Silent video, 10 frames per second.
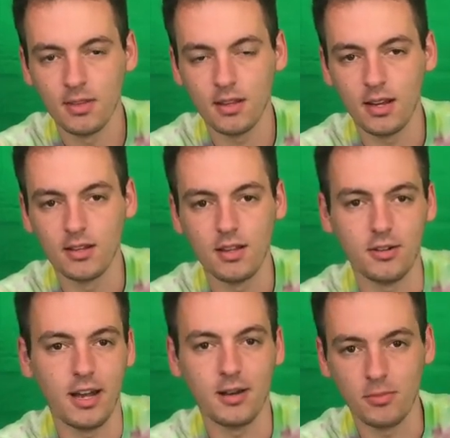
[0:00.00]
another
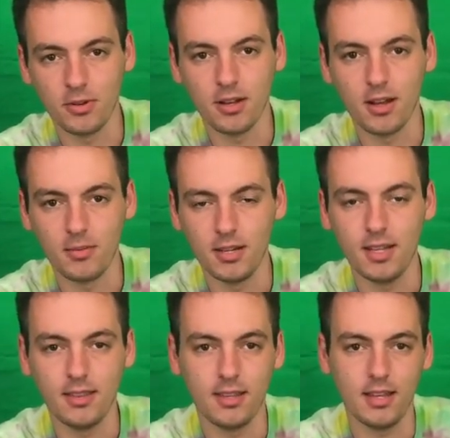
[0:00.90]
animal could come and
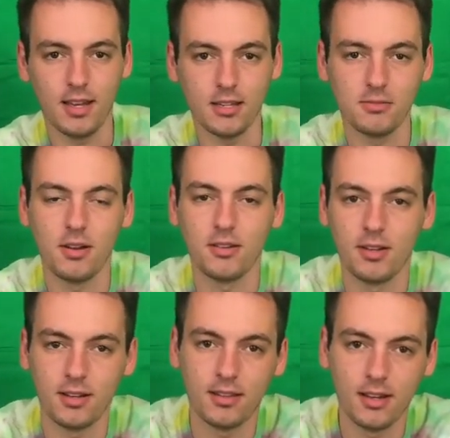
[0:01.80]
eat the eggs while they're
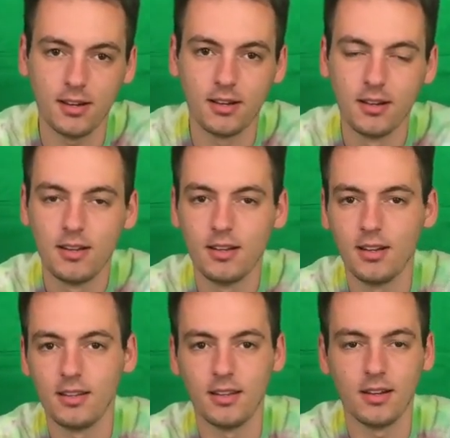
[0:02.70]
not there, and
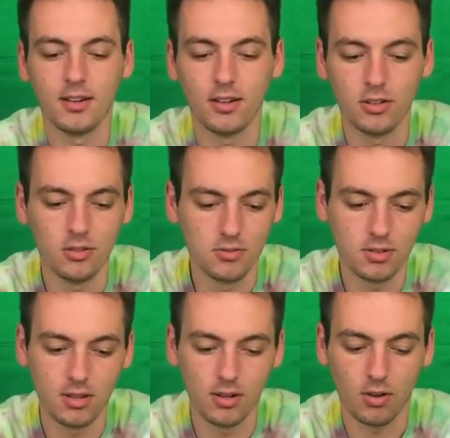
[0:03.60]
then they're gonna lose
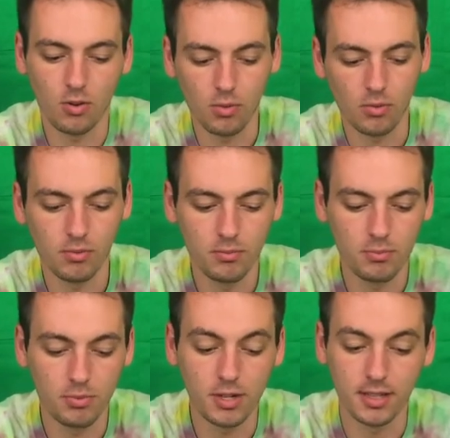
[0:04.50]
their whole
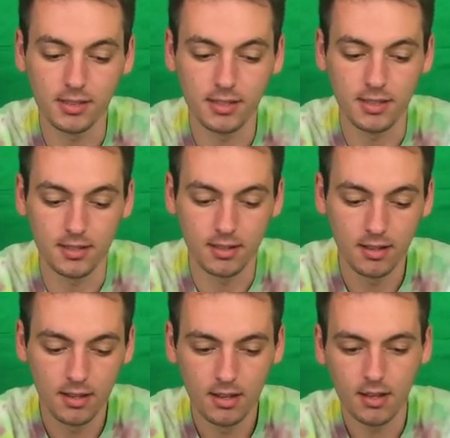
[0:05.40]
breeding season.
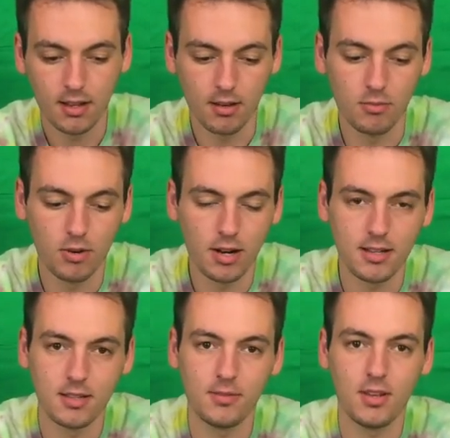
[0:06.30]
Whereas
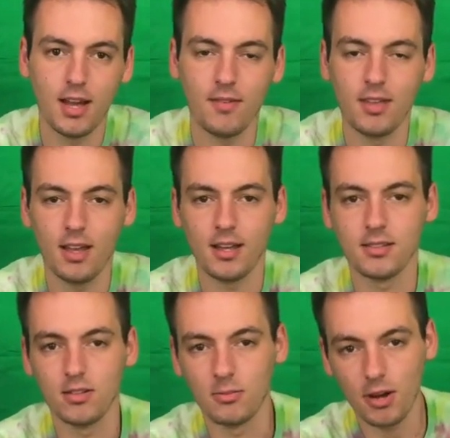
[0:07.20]
if you have the eggs in
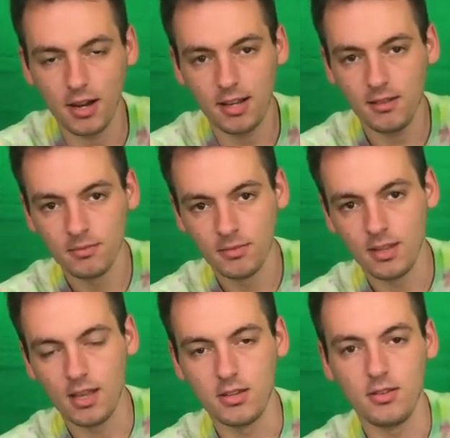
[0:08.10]
your body
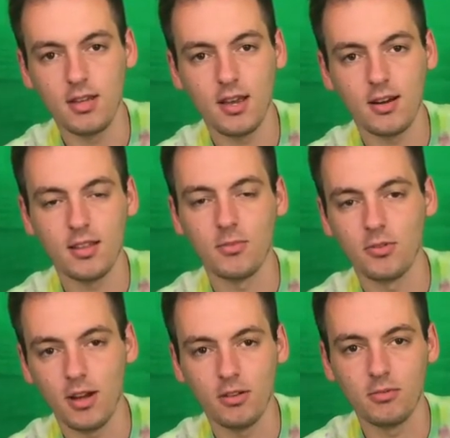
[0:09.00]
and you carry them
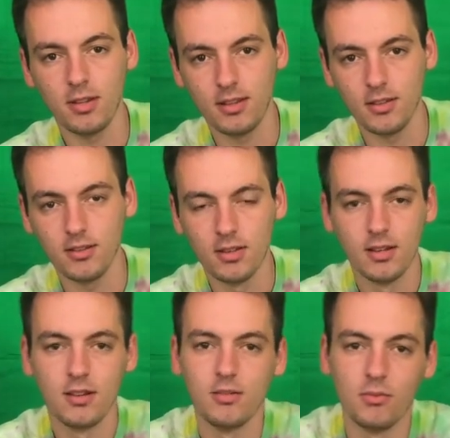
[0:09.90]
around with you,
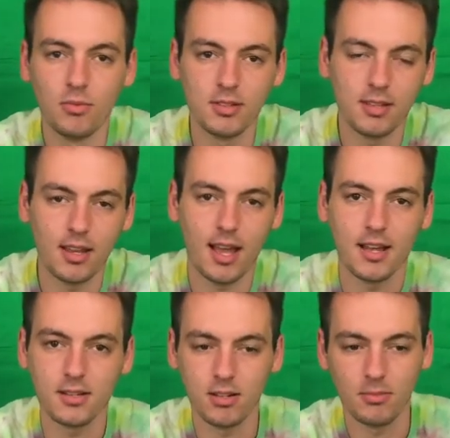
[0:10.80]
once they hatch
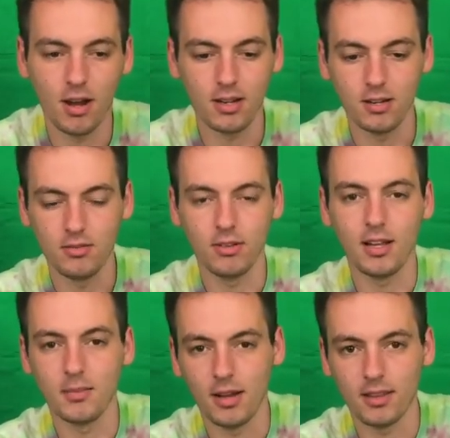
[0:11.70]
in your body, you lay
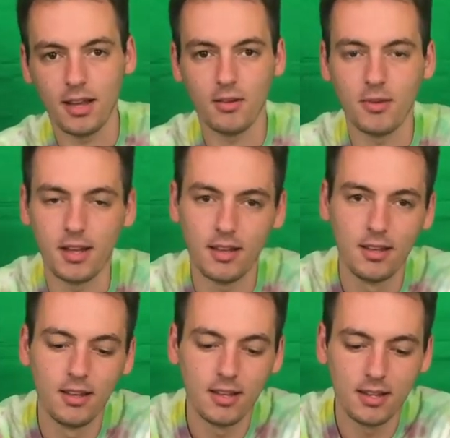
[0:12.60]
them out that way.
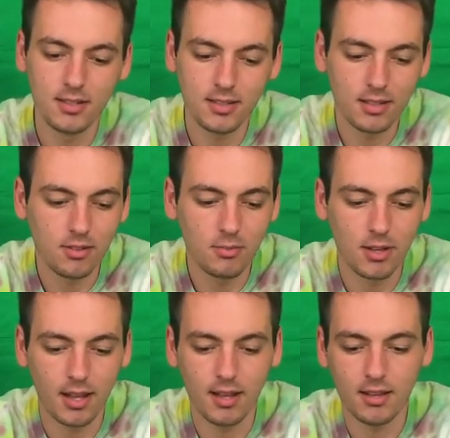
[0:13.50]
It's just
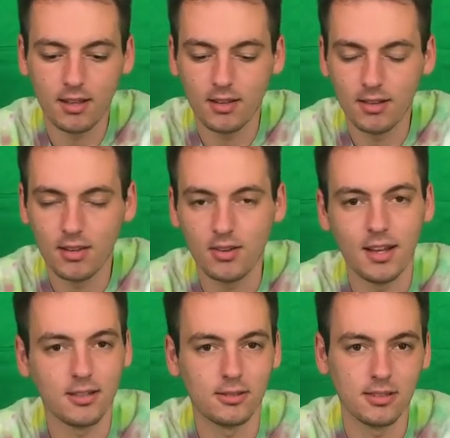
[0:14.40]
another
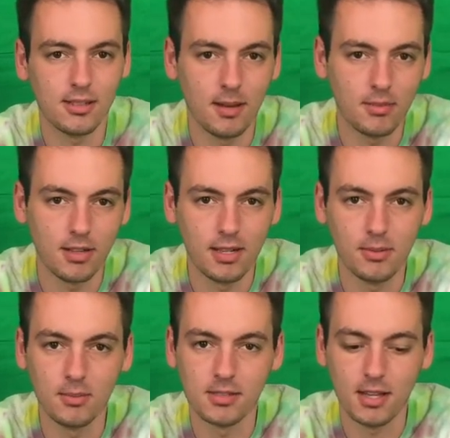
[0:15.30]
extra step to keep
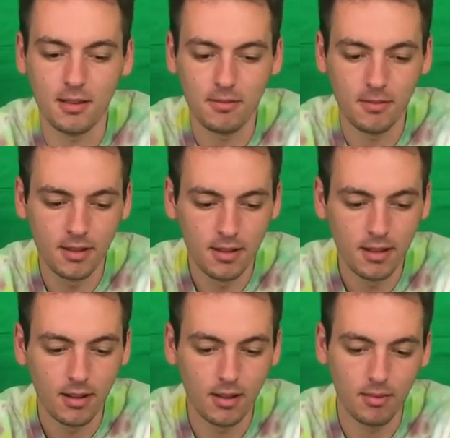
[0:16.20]
them safe.
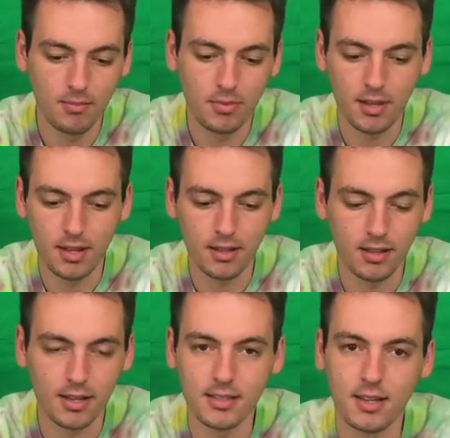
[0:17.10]
And like
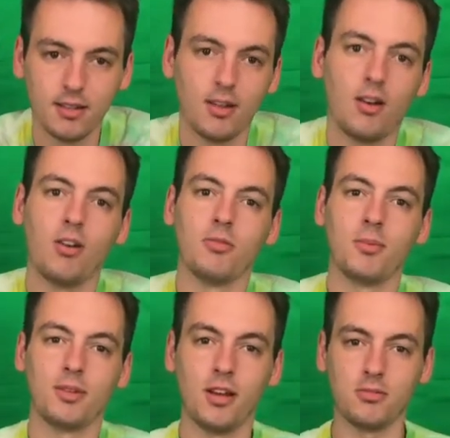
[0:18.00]
I said, not all
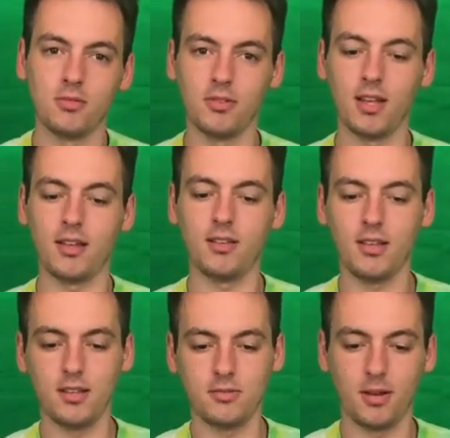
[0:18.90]
reptiles will do that.
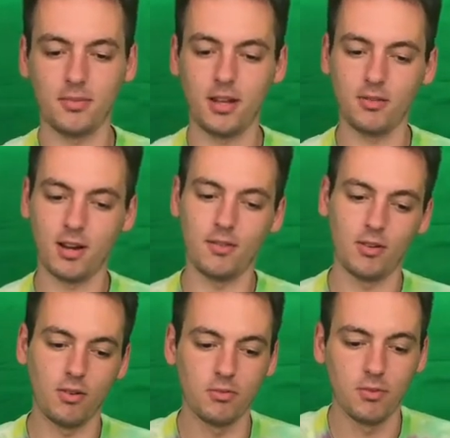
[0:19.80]
Each reptile will have their
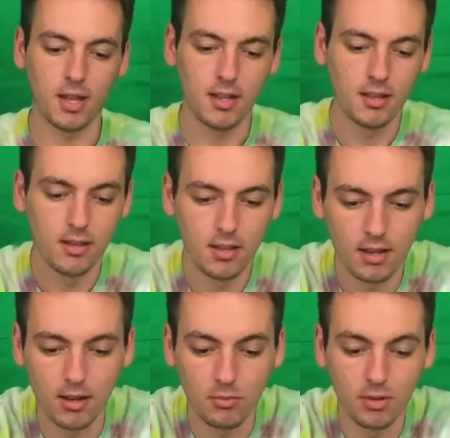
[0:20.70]
own way
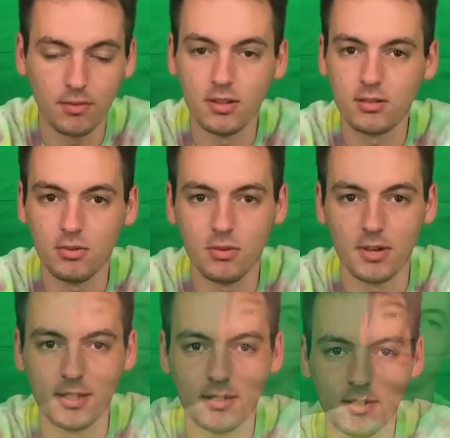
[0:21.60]
one of those 3 ways.